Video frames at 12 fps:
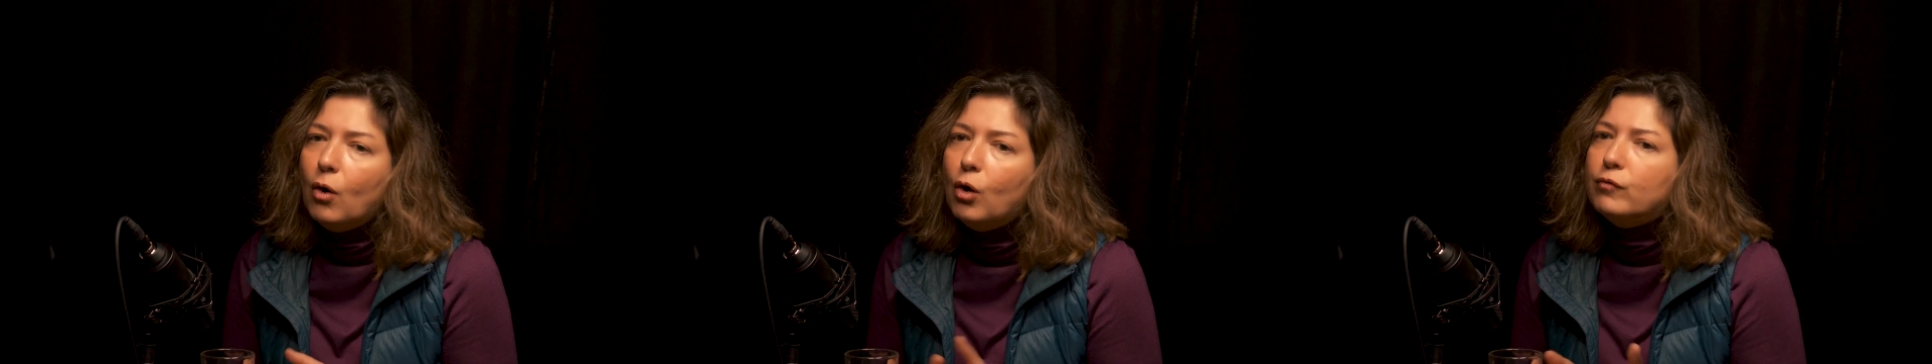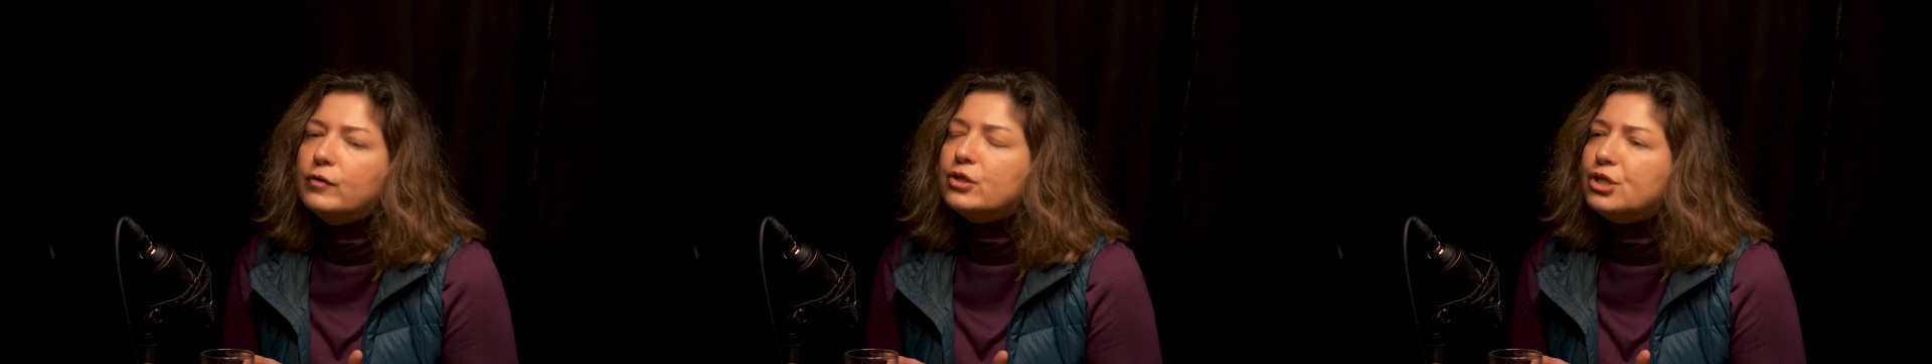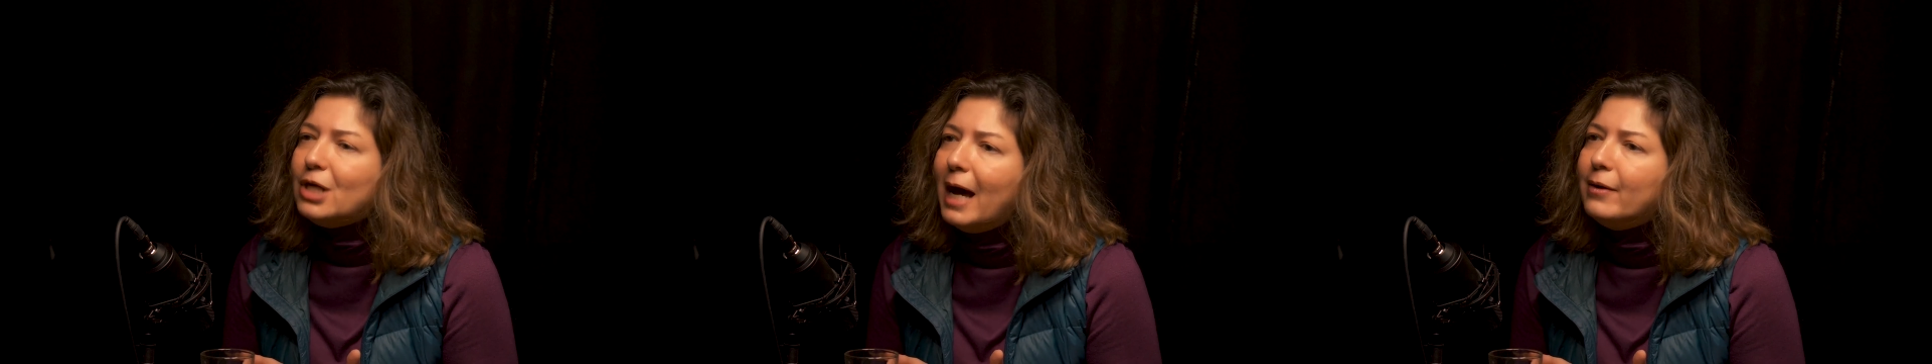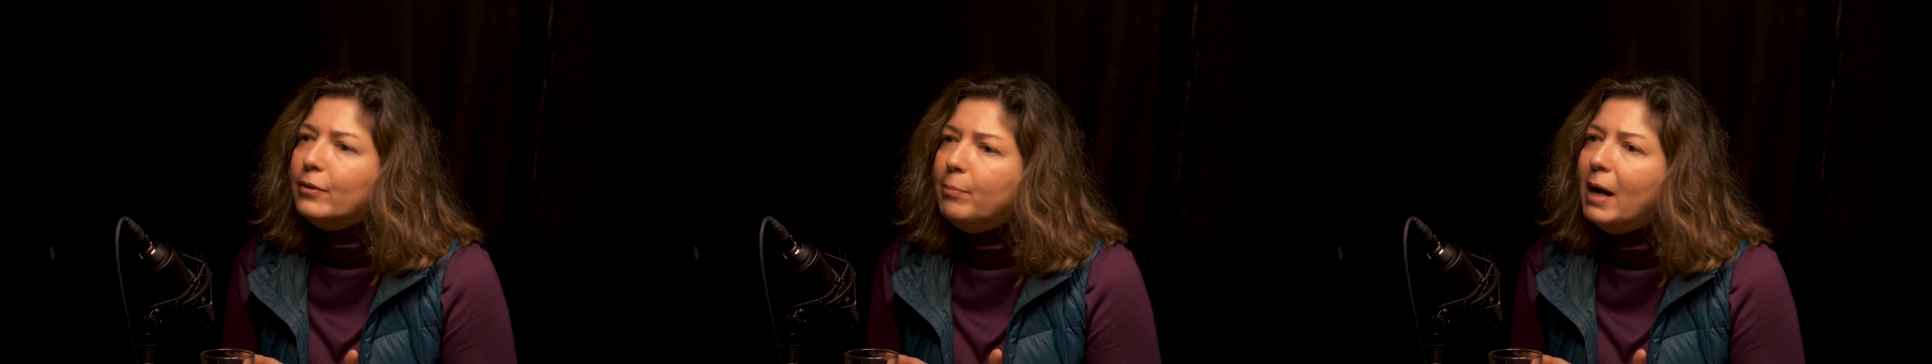
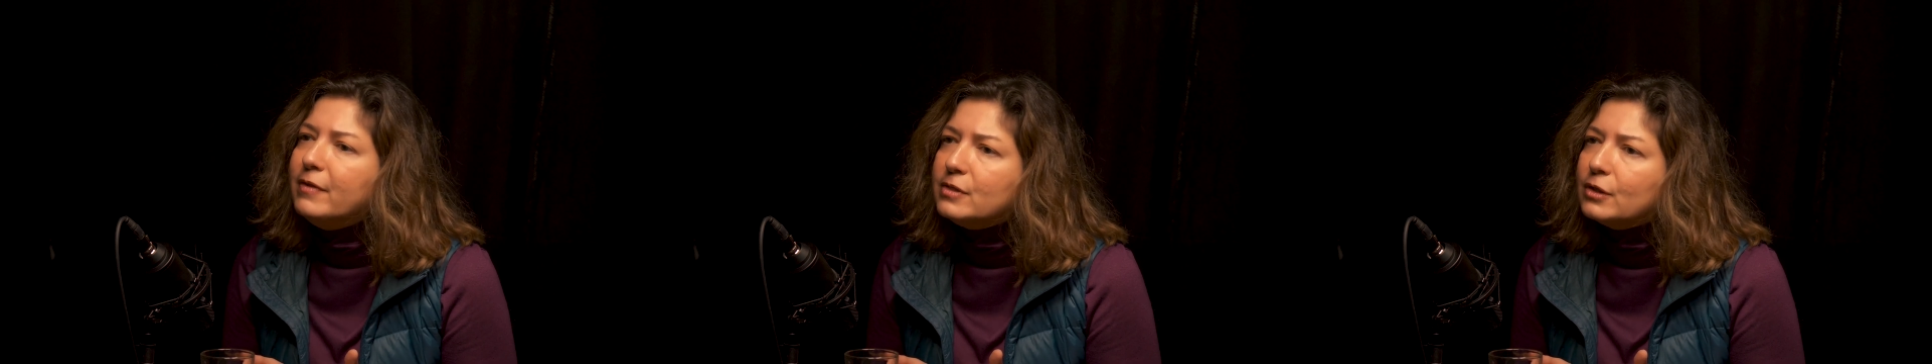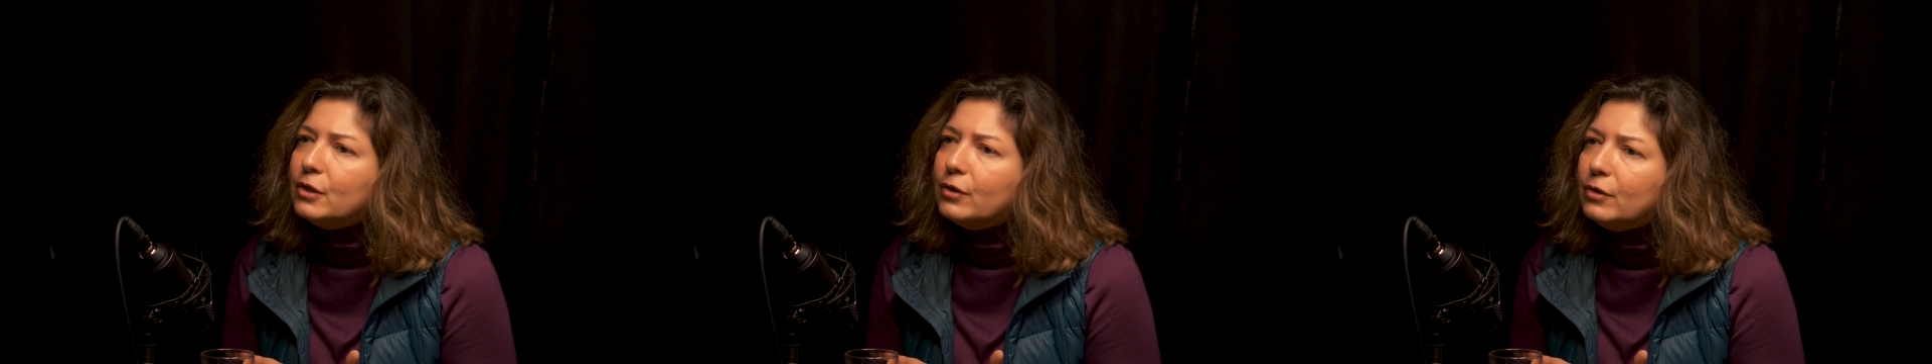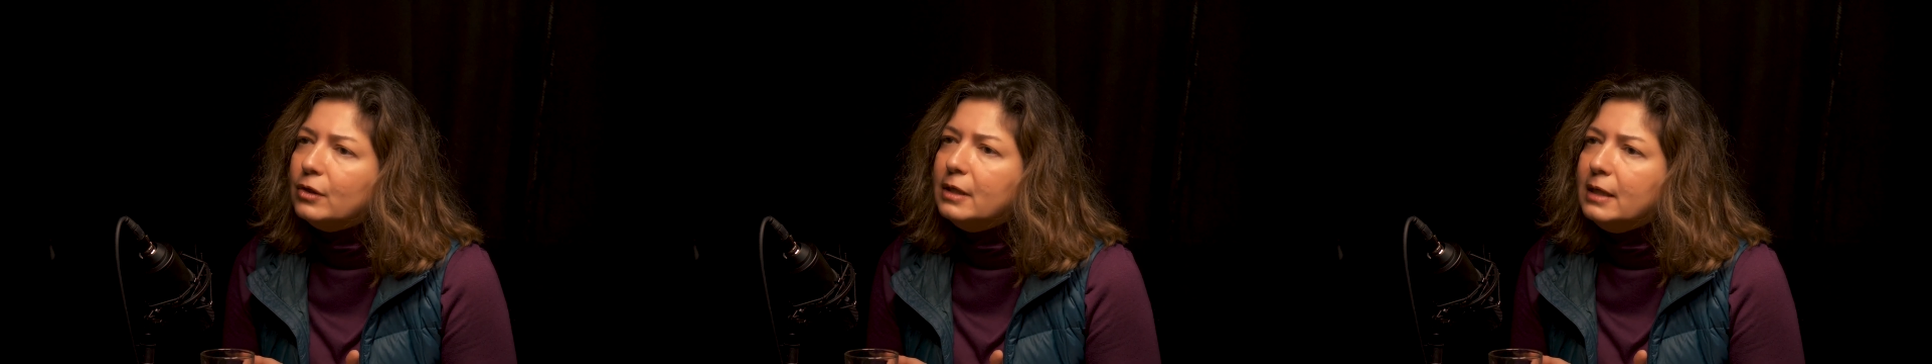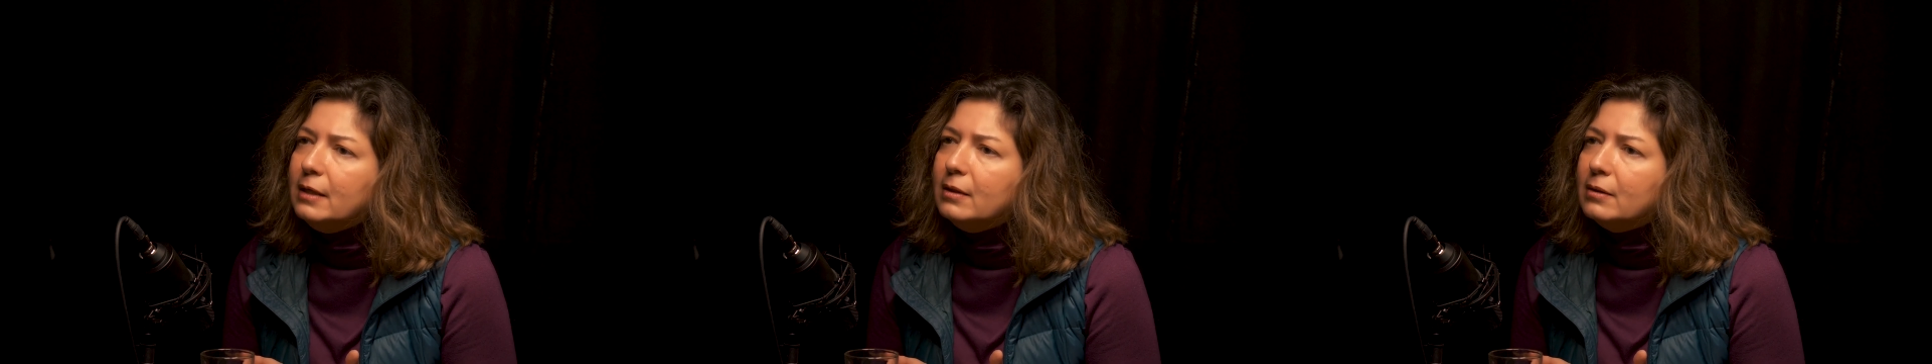overshadowed by the
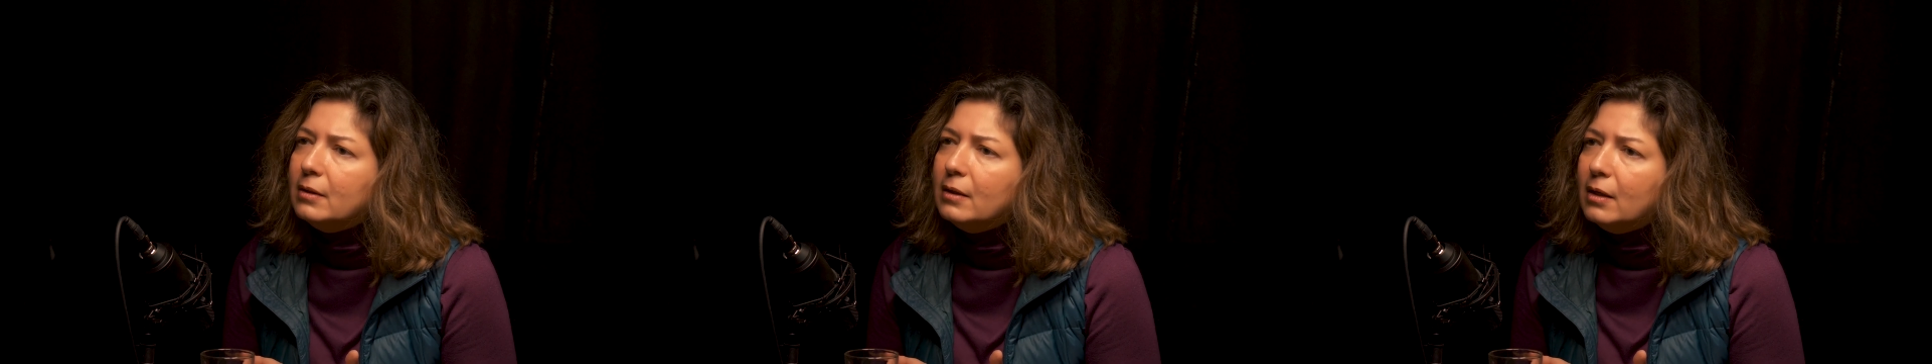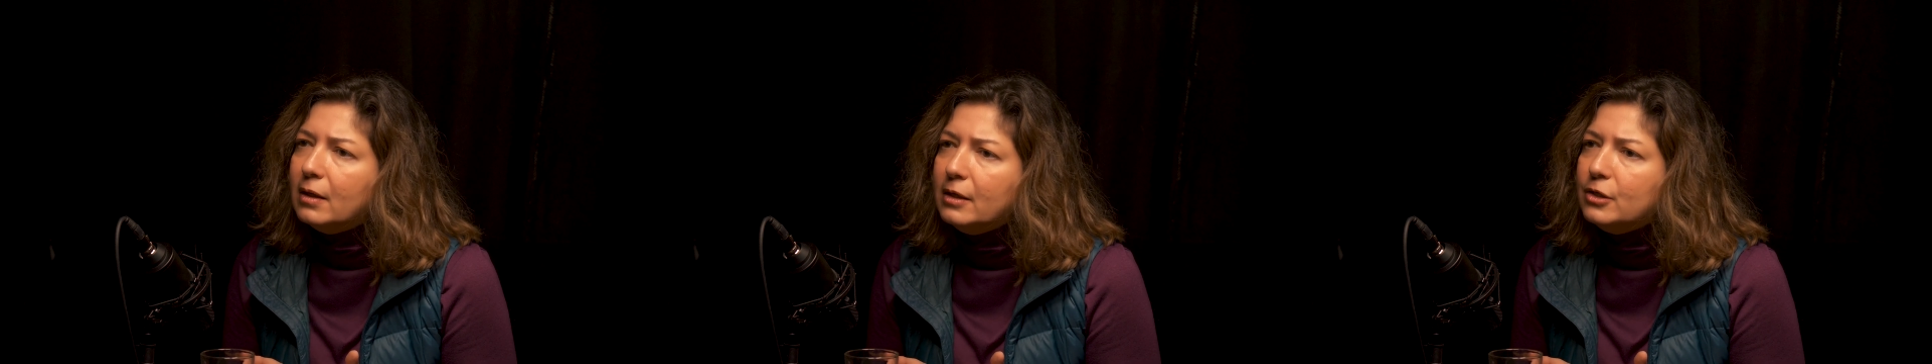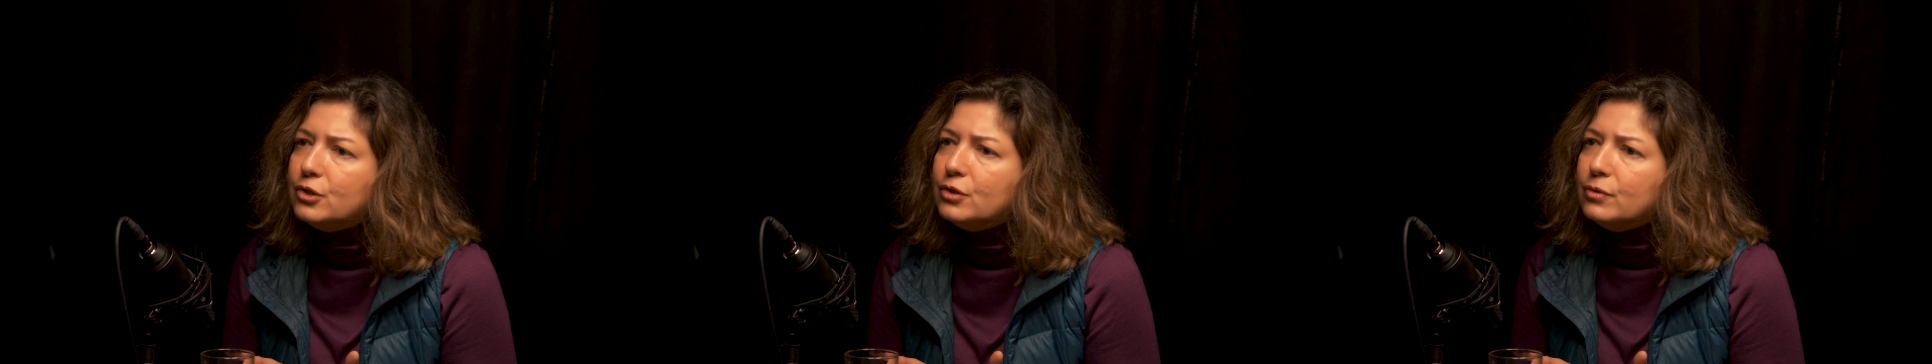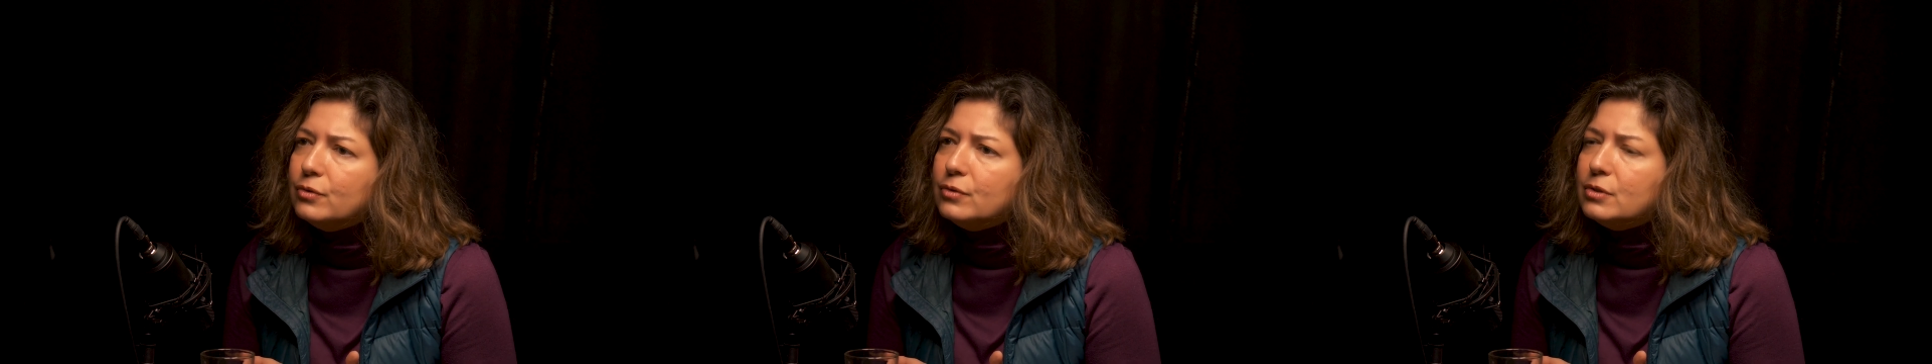security
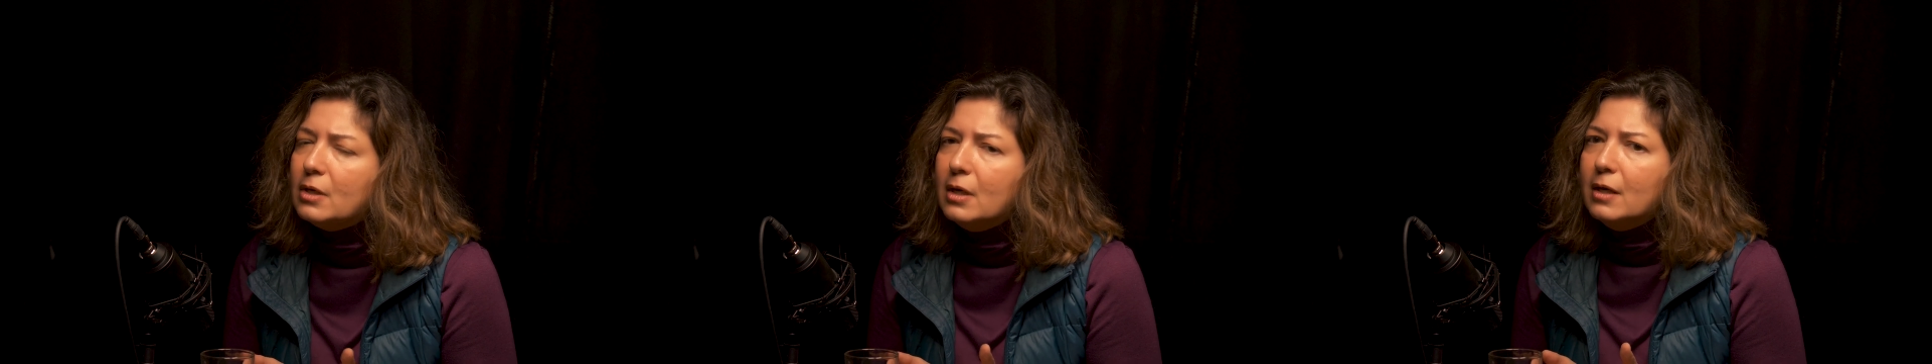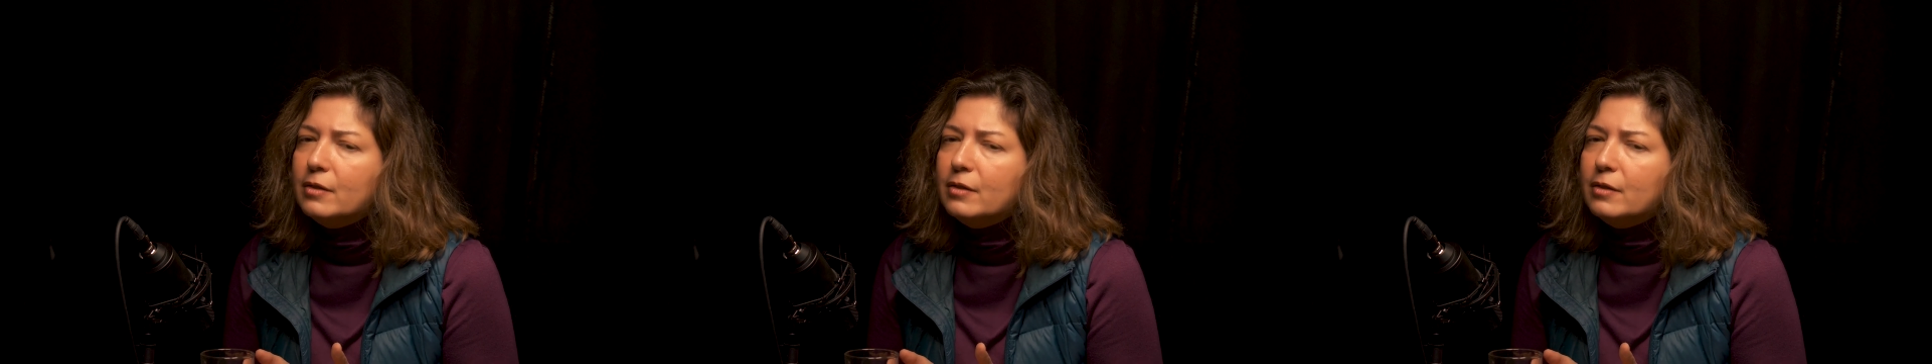issues,